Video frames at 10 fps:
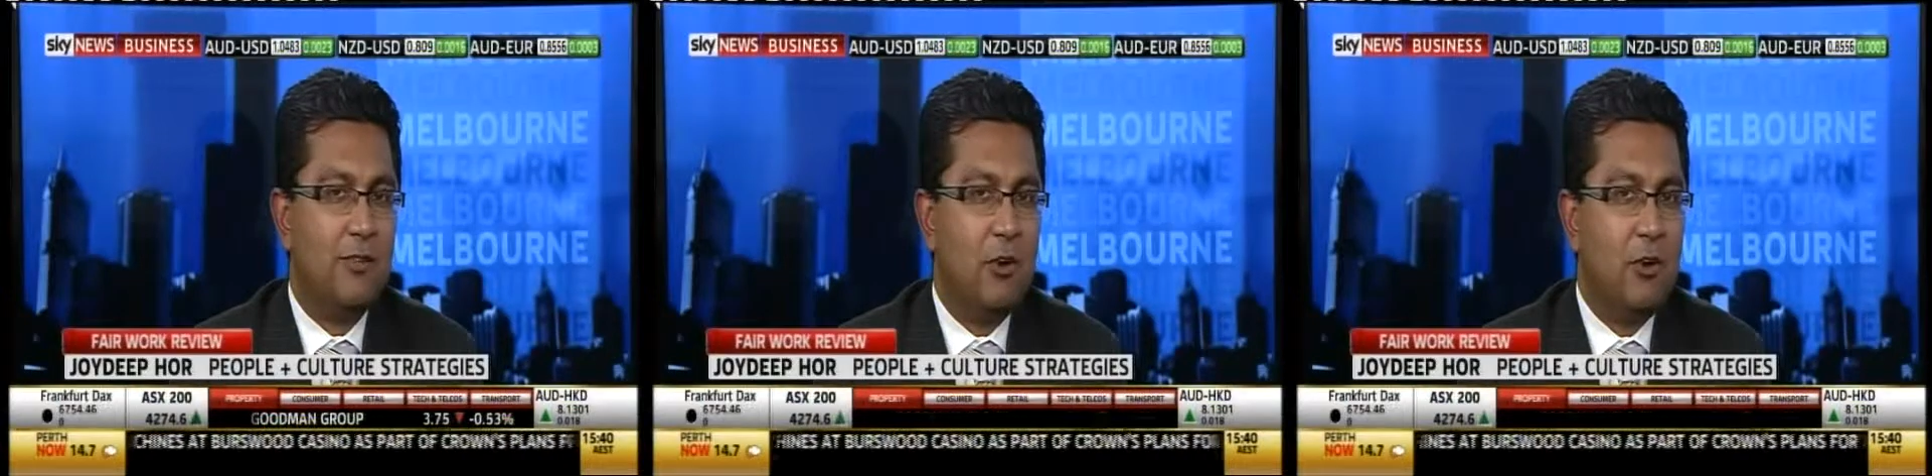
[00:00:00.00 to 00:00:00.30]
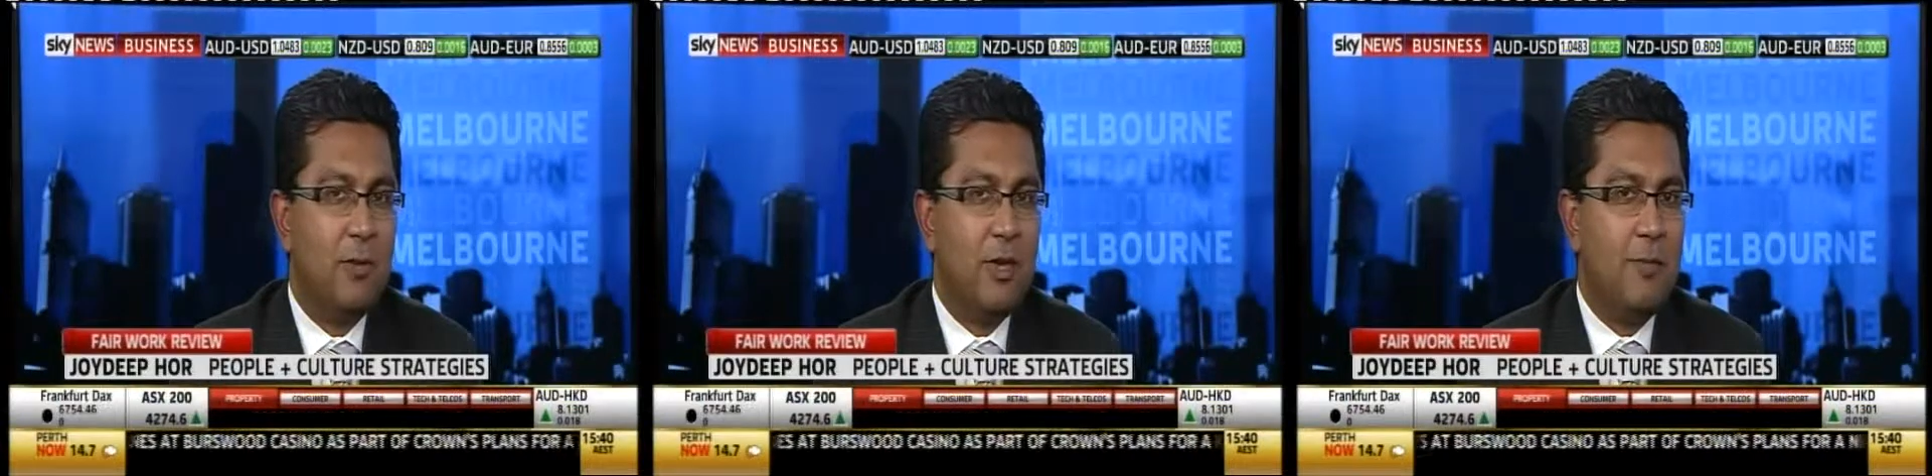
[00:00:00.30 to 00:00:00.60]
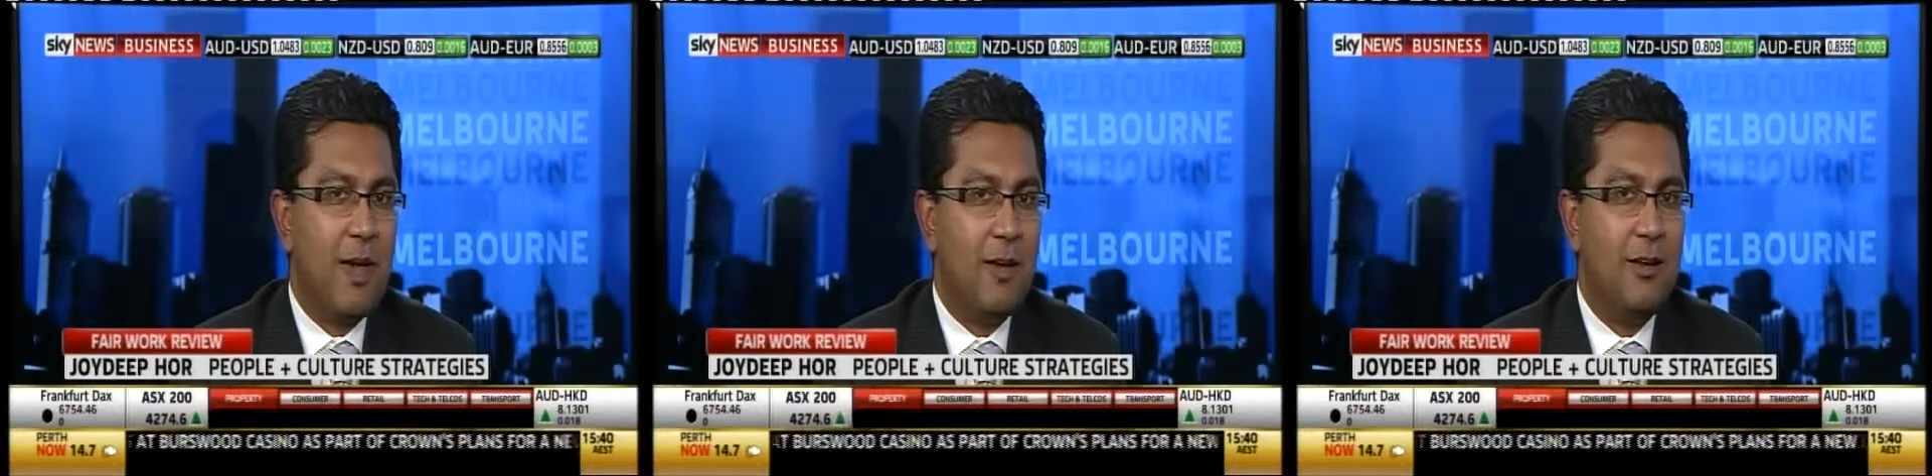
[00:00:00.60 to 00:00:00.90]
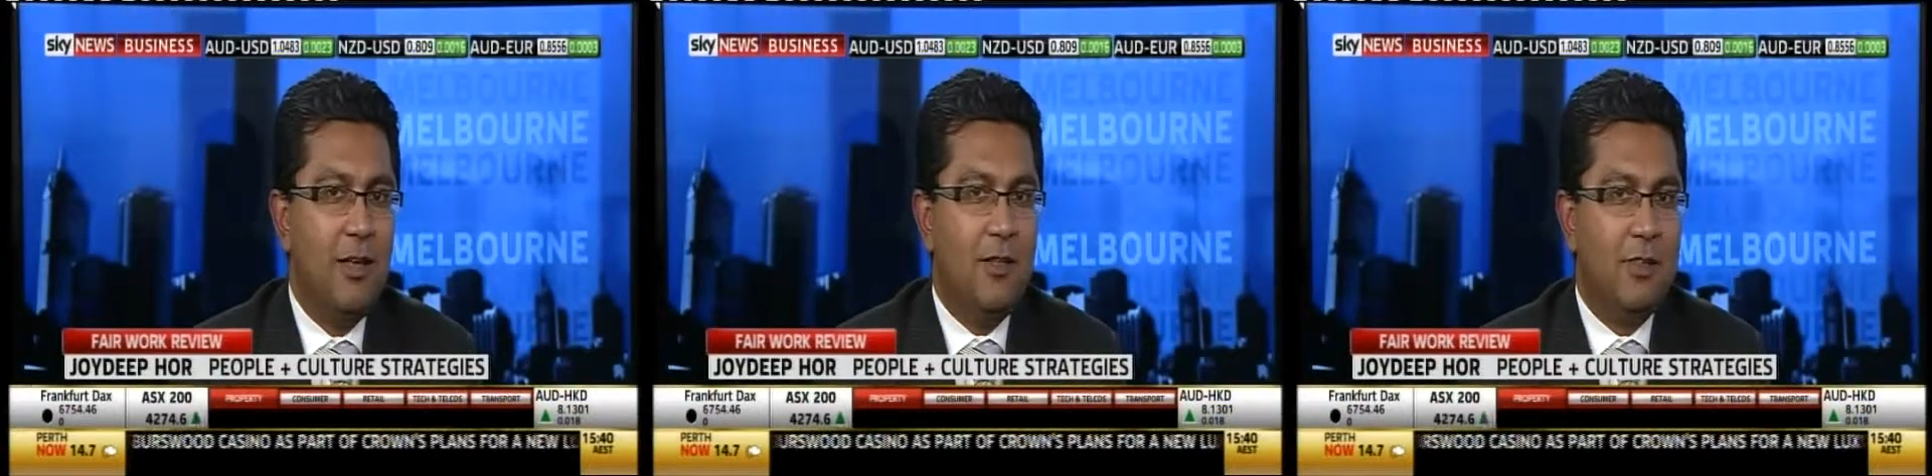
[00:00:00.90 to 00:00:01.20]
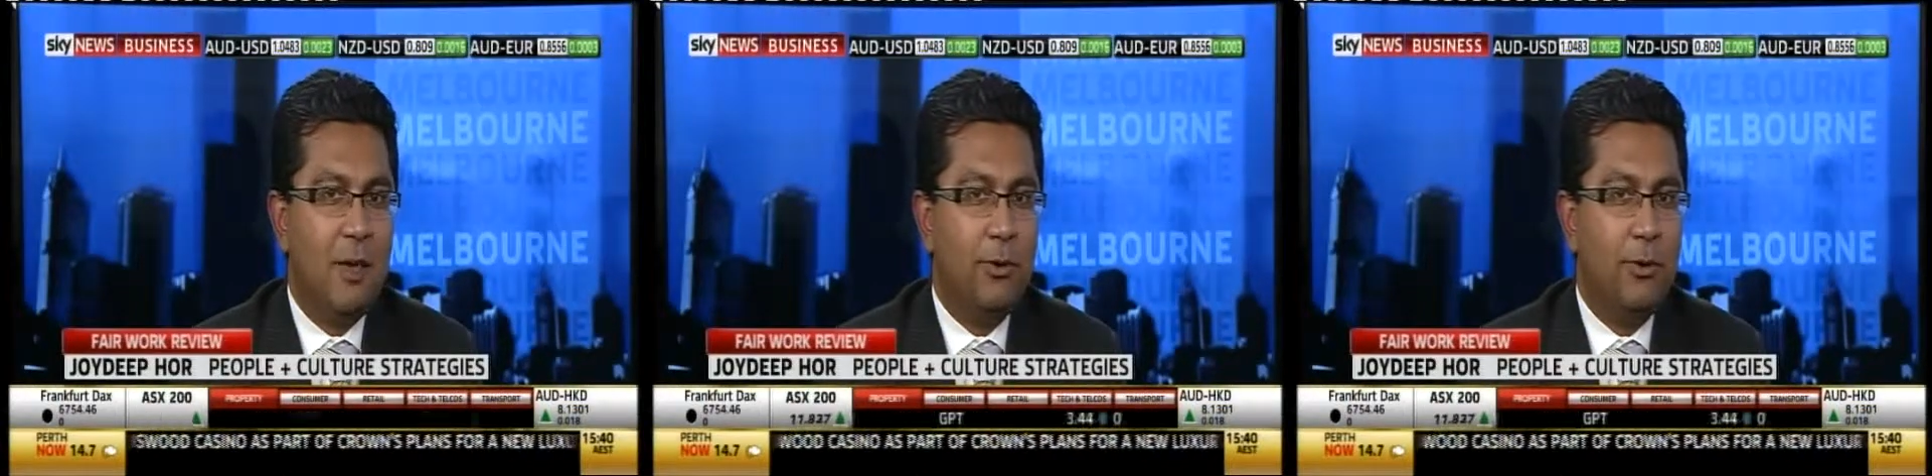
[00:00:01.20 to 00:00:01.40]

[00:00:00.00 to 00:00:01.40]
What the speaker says: it's got to be about the